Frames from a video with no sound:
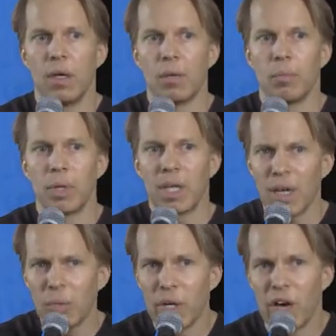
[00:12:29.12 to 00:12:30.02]
But
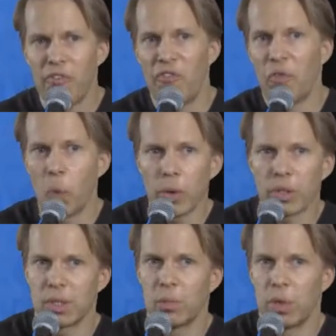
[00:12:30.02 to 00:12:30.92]
God would not
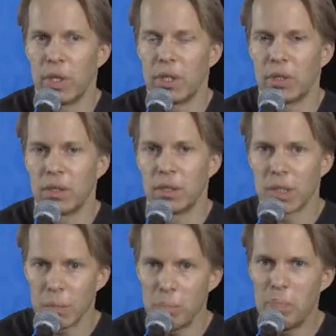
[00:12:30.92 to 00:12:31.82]
force someone
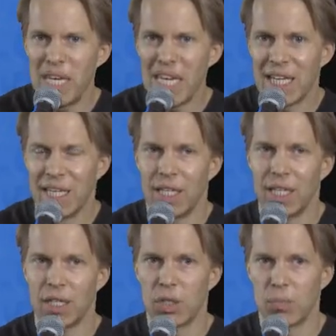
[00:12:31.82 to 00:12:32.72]
to be in
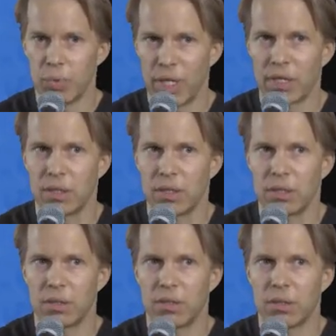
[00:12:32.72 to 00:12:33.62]
his
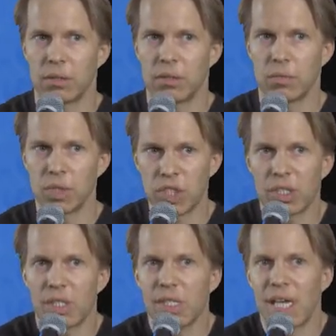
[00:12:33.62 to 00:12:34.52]
presence, which
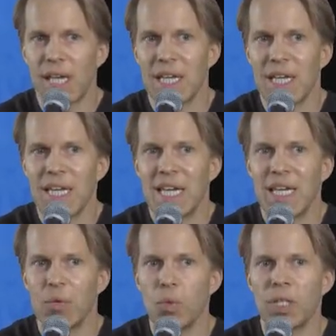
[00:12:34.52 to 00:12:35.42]
is to say,
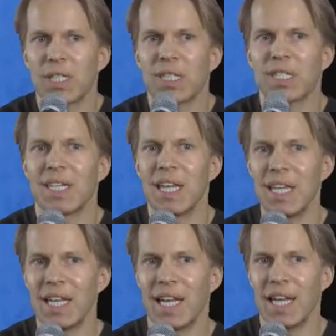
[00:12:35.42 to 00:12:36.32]
he wouldn't
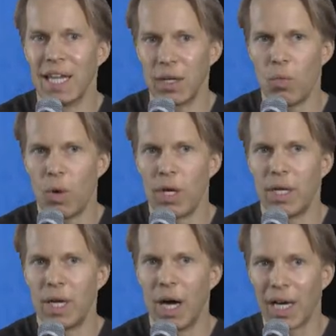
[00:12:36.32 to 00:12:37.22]
send
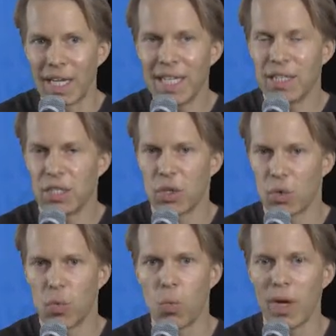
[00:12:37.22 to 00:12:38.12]
anyone against
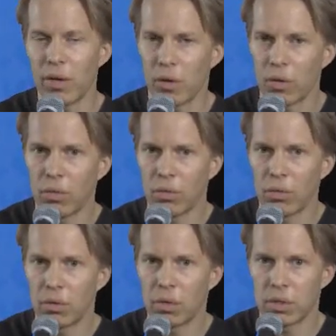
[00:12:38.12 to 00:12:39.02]
their will
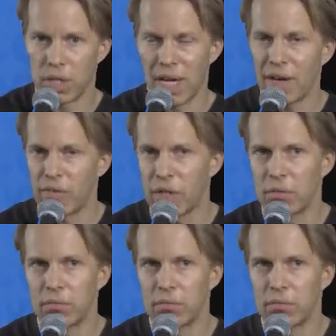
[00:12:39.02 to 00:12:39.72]
to heaven.